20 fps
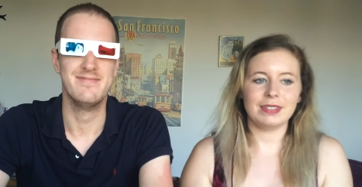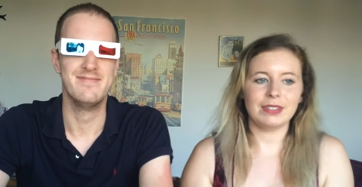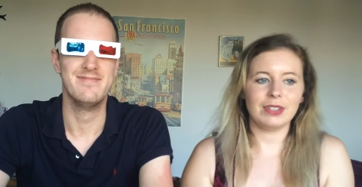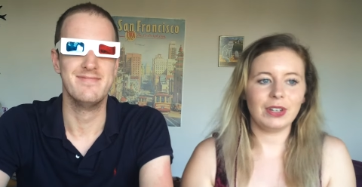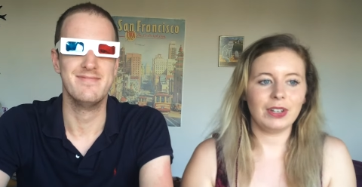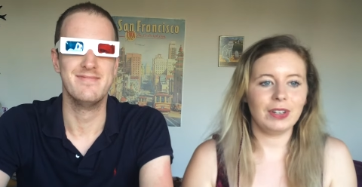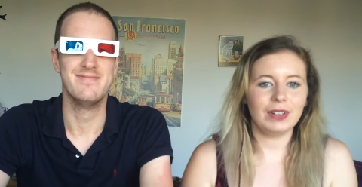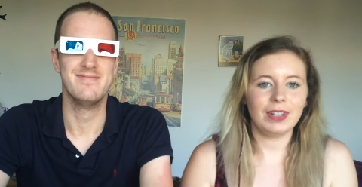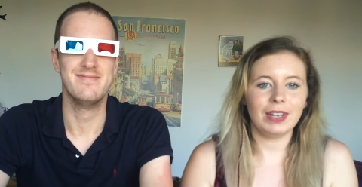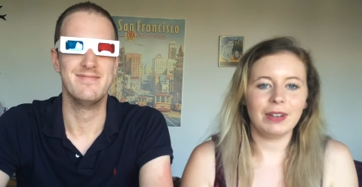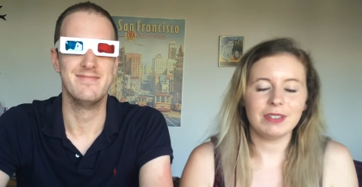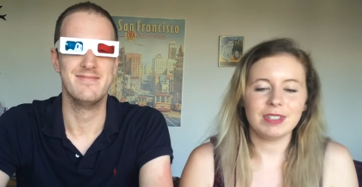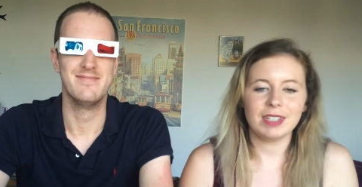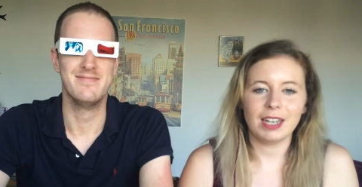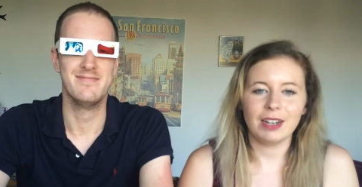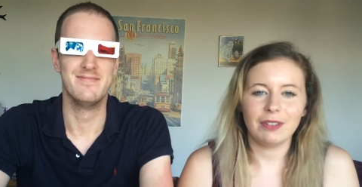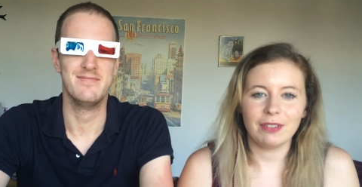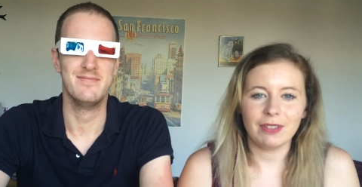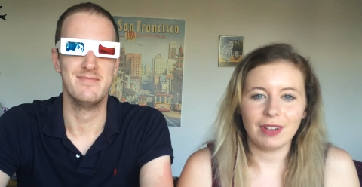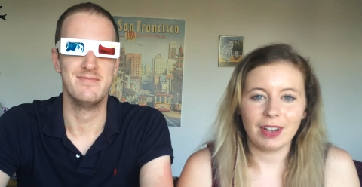Speaker 1: So that was
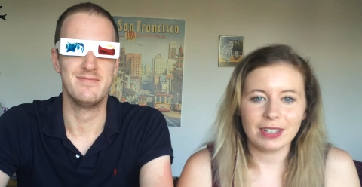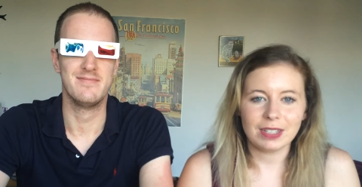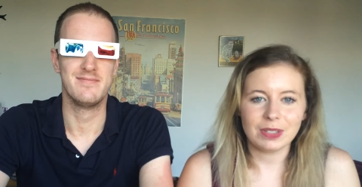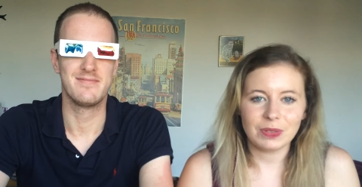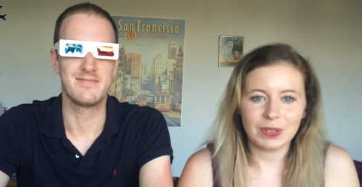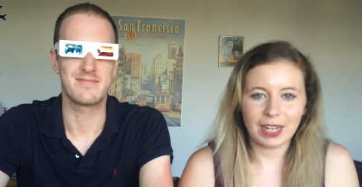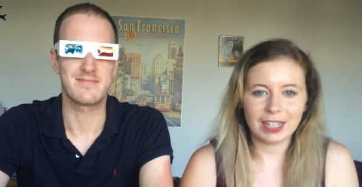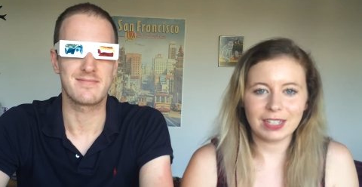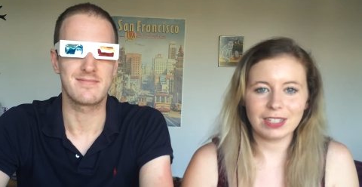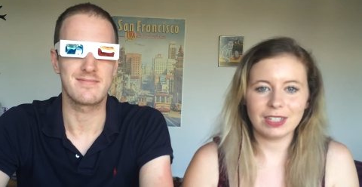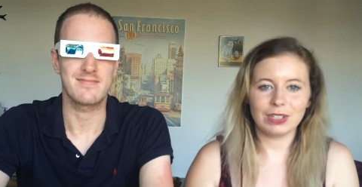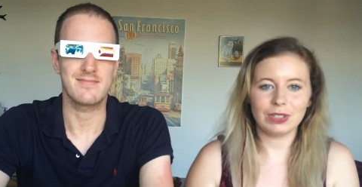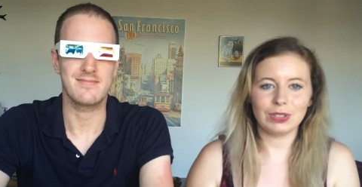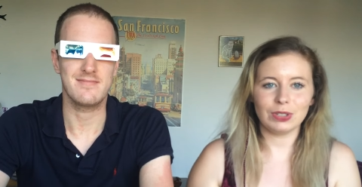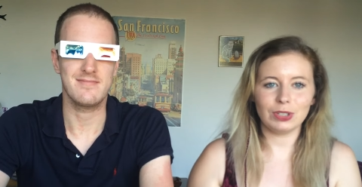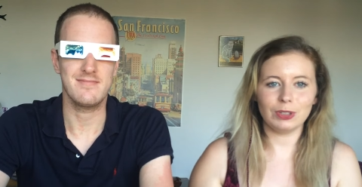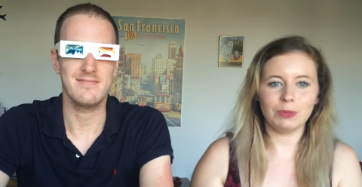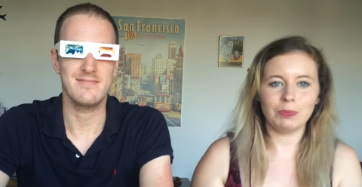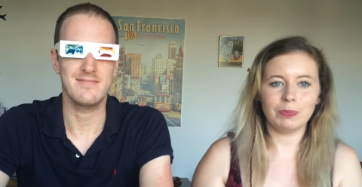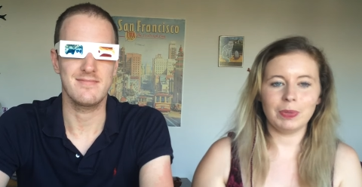our us reacting
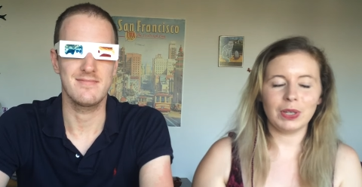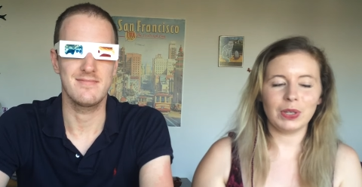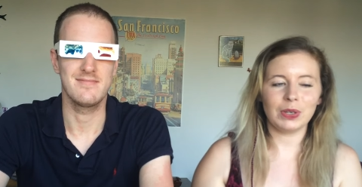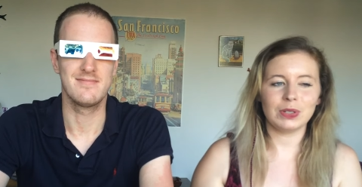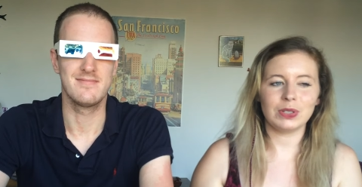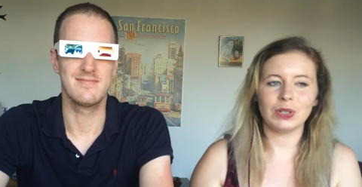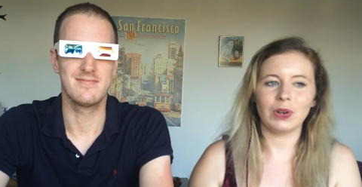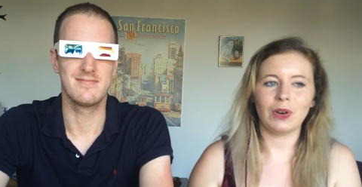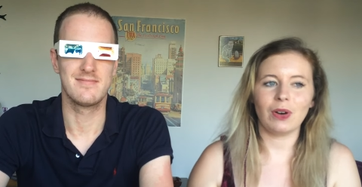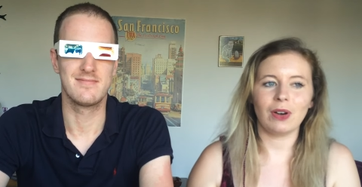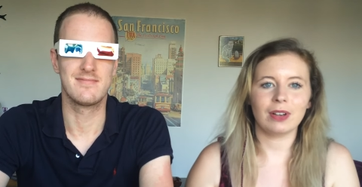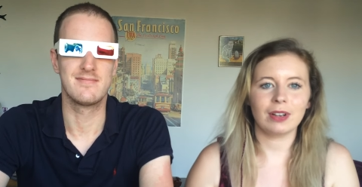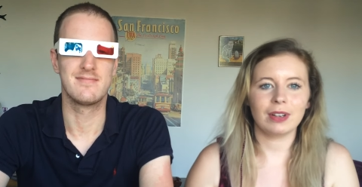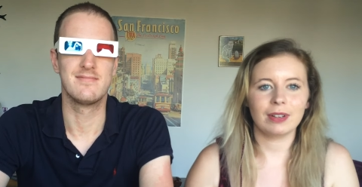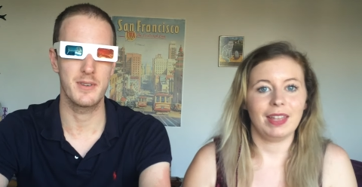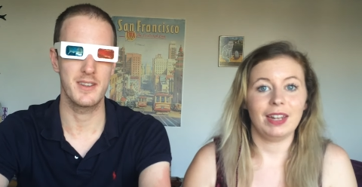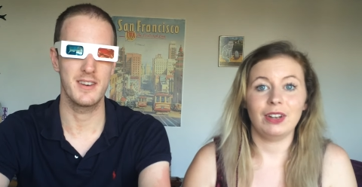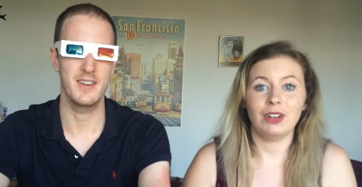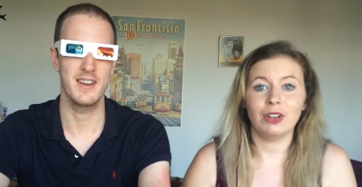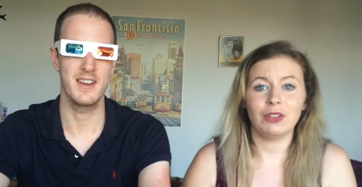to pillow talk.
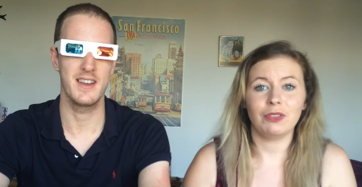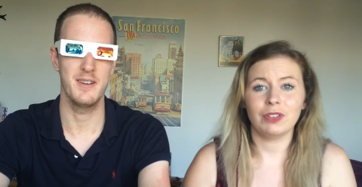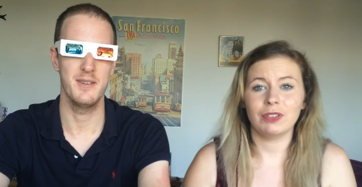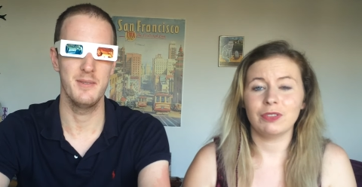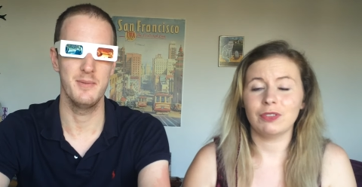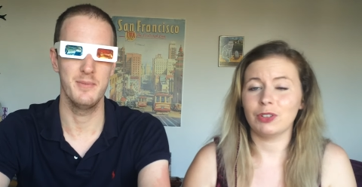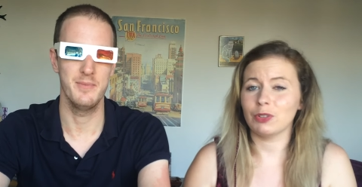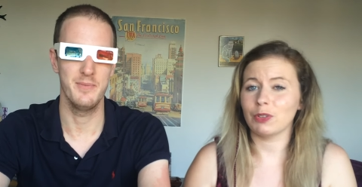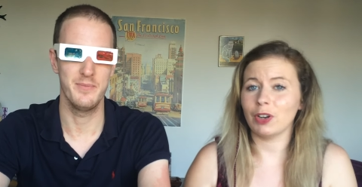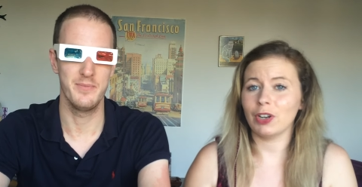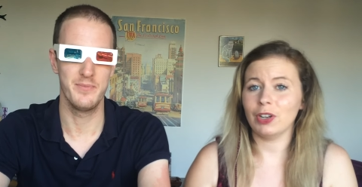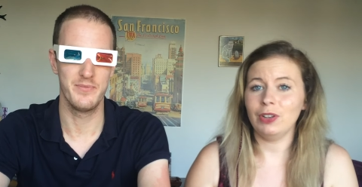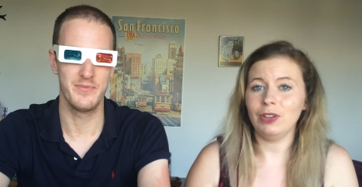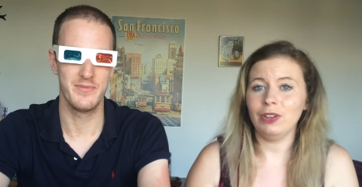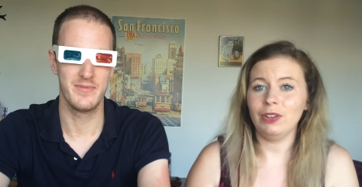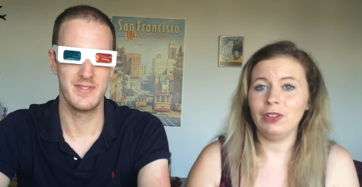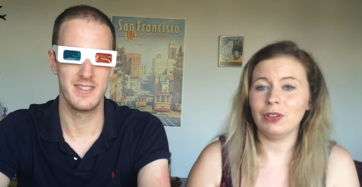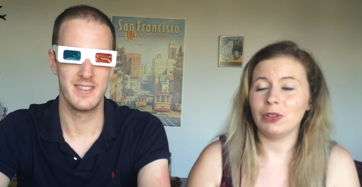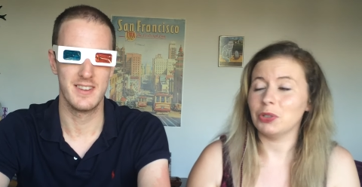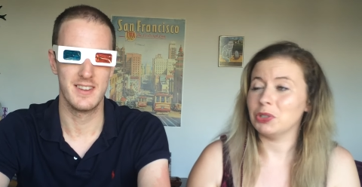I don't know if we've um,
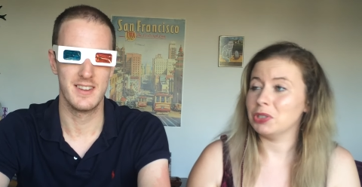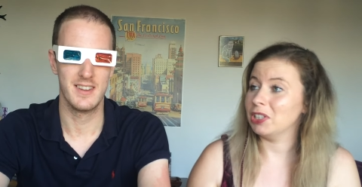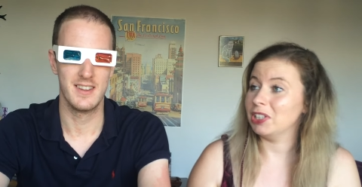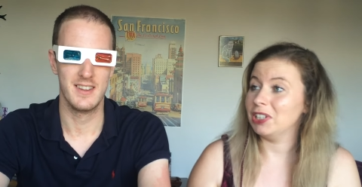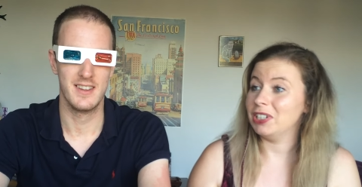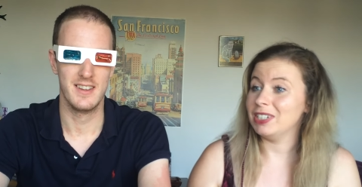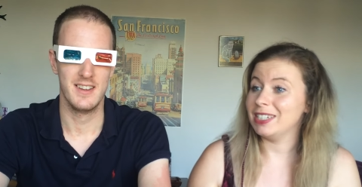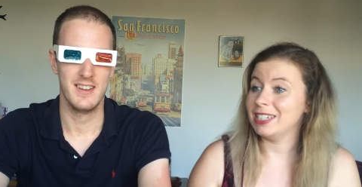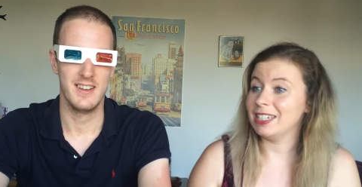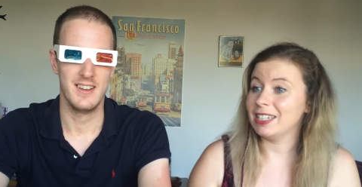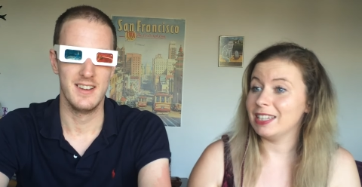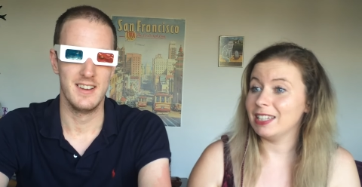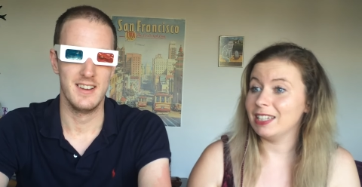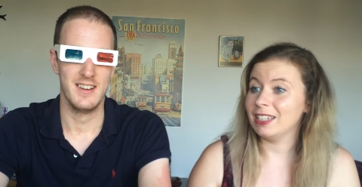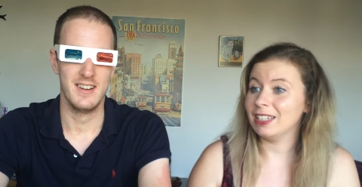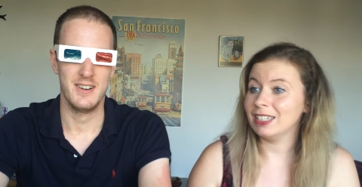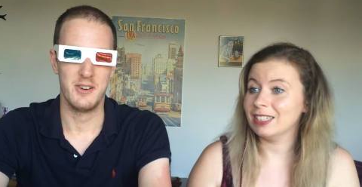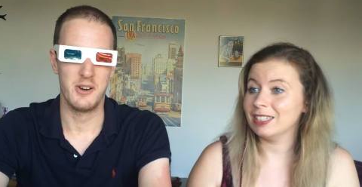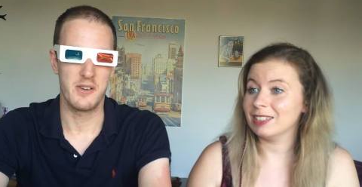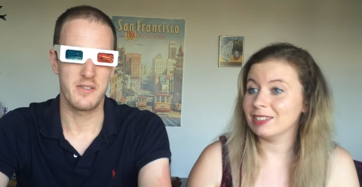grown or learned
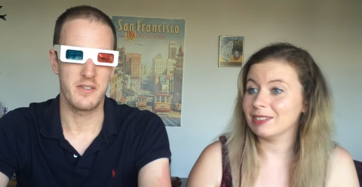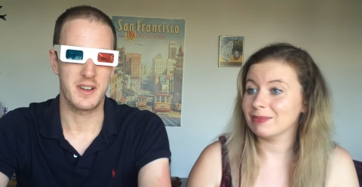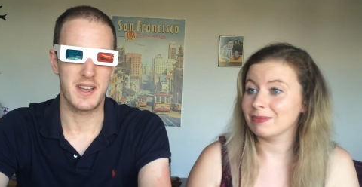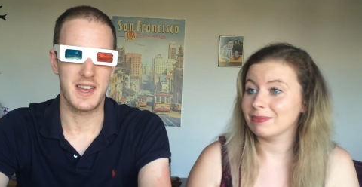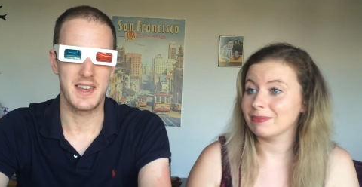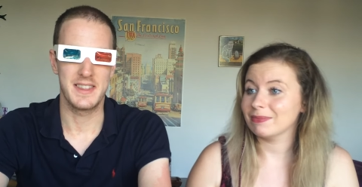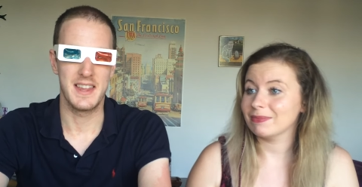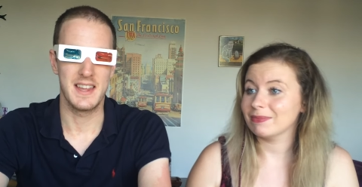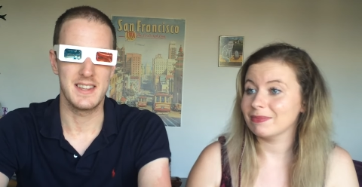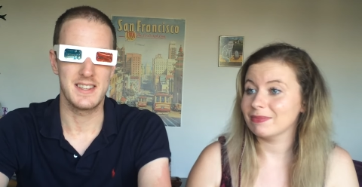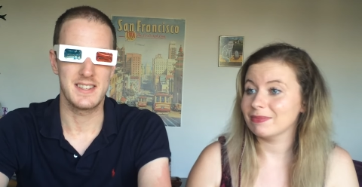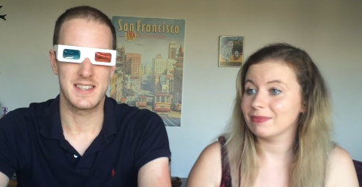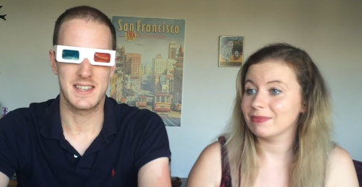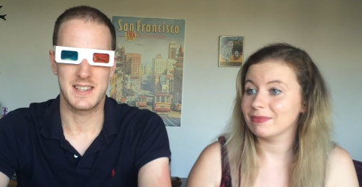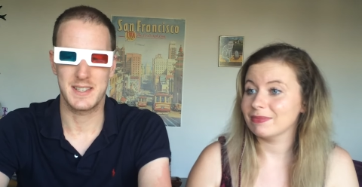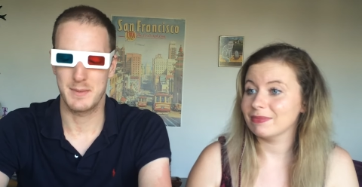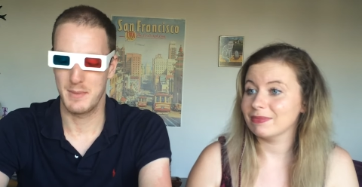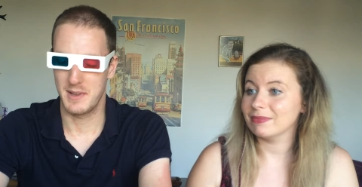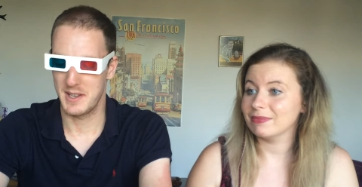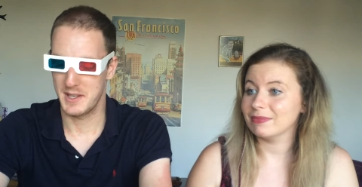anything. Or if I get that
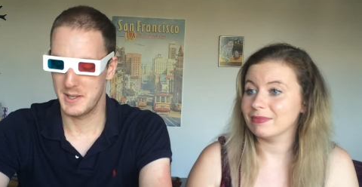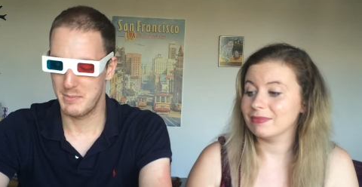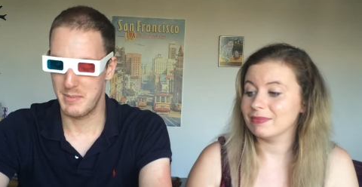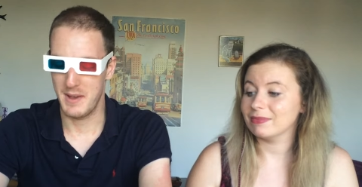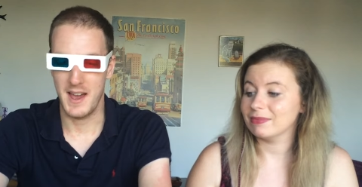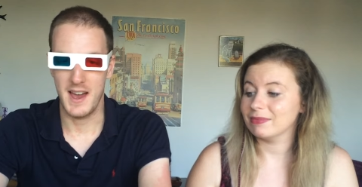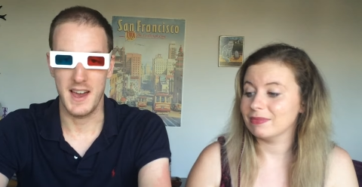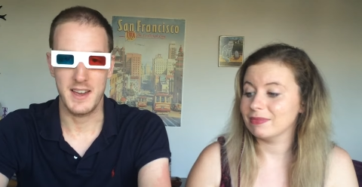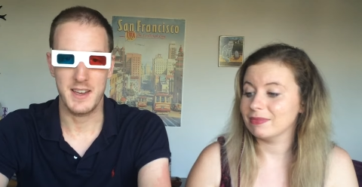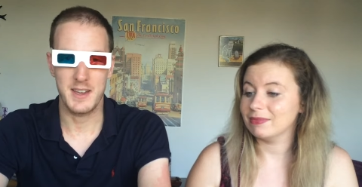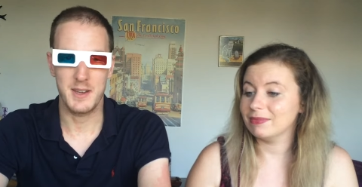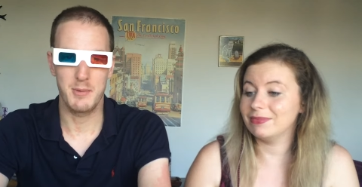six minutes back,